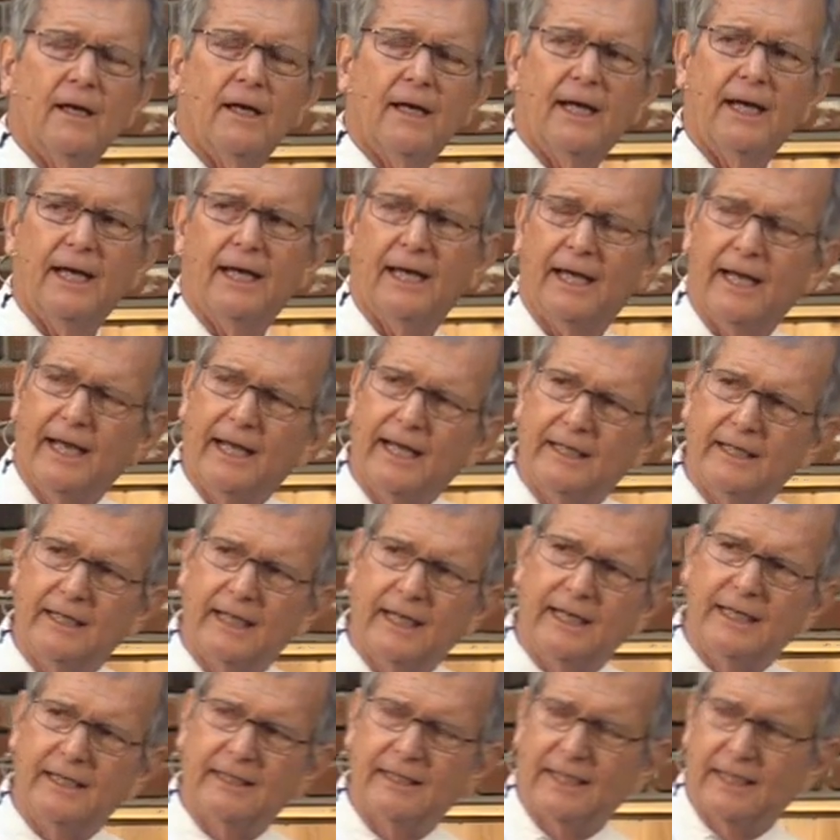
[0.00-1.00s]
And,
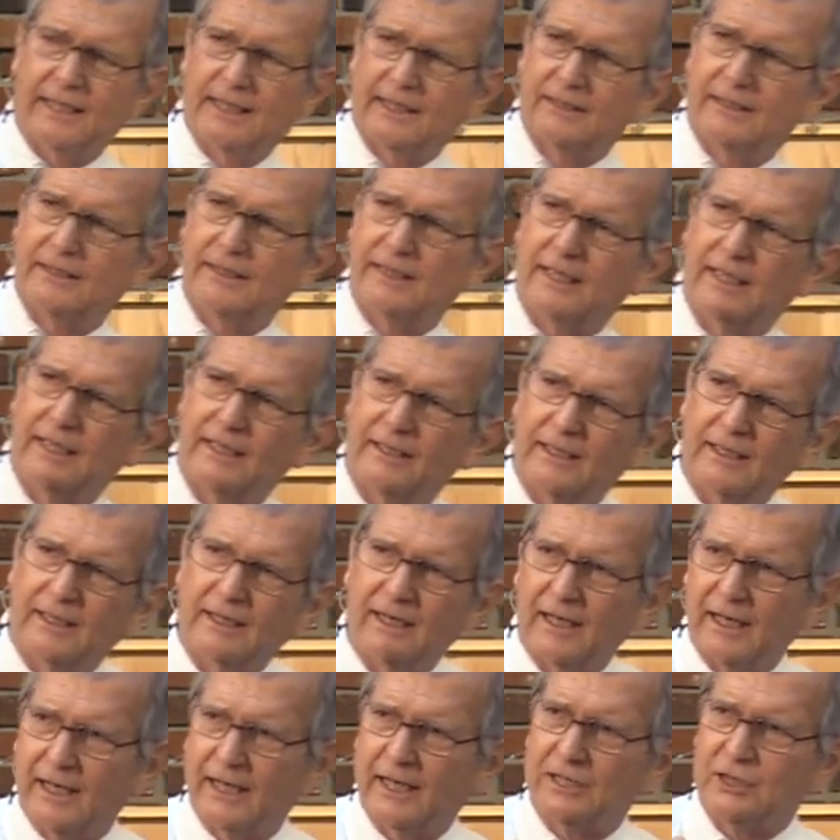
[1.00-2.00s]
and, and, and,
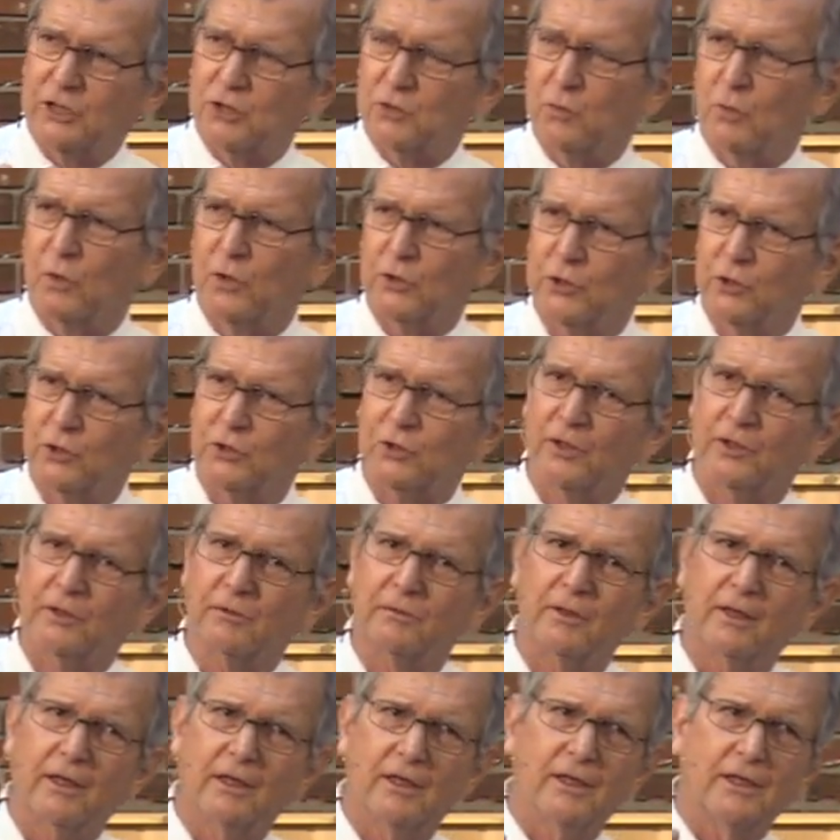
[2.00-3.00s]
and I just want you to,
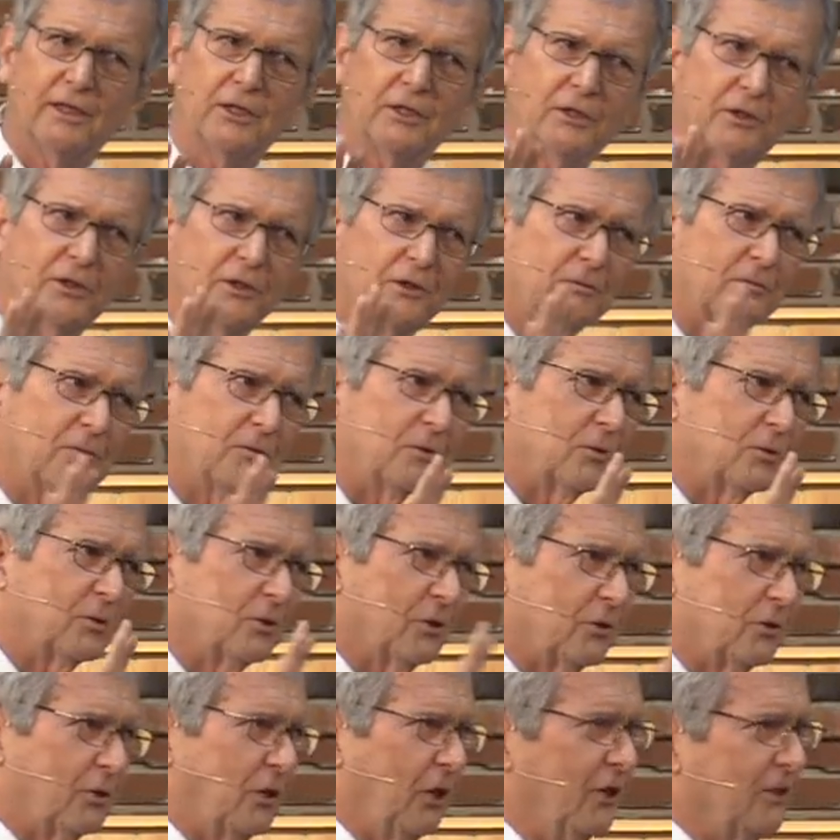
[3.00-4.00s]
to,
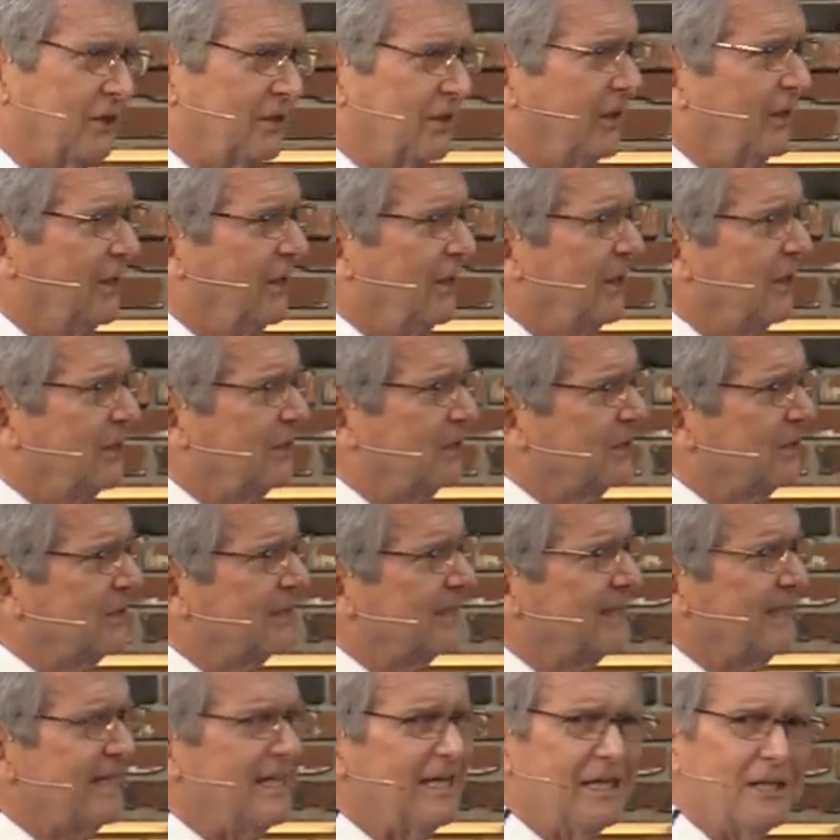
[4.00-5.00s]
to, to to
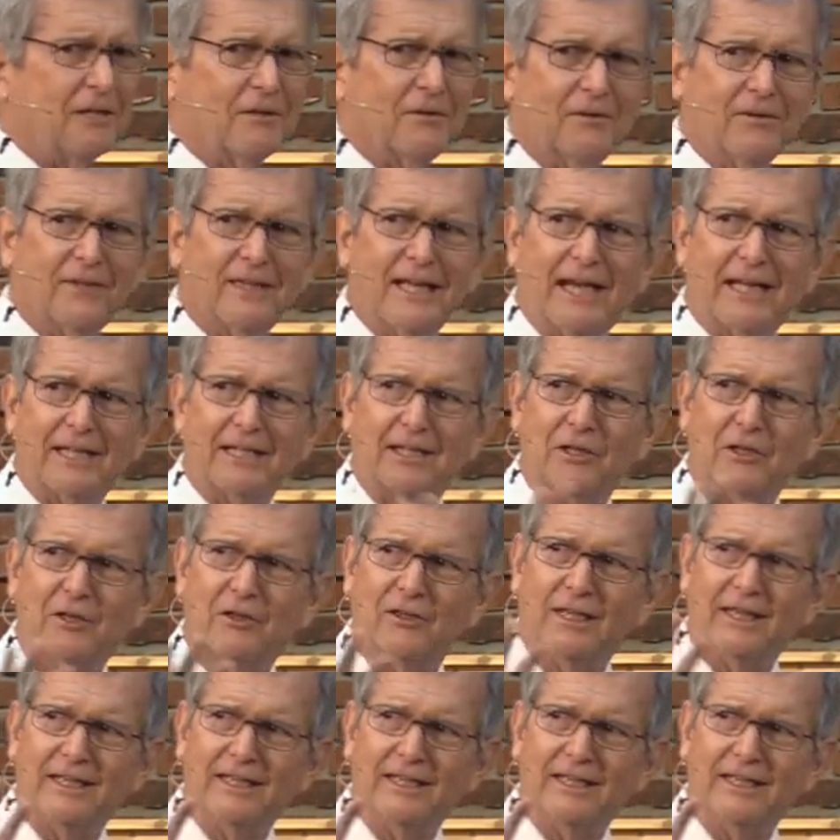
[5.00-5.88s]
see that